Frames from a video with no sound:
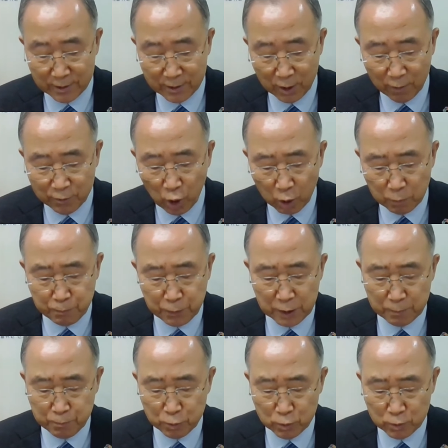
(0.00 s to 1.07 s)
of young
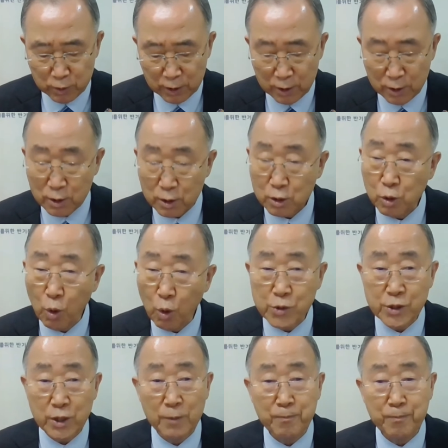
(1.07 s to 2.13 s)
people
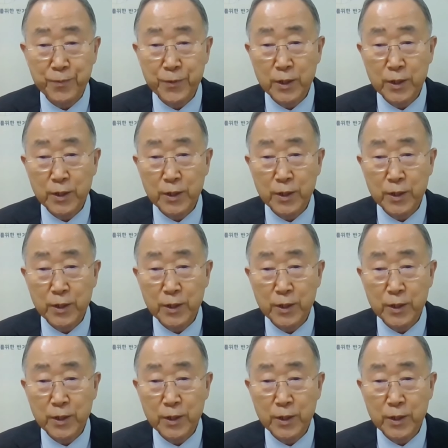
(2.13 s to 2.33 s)
closer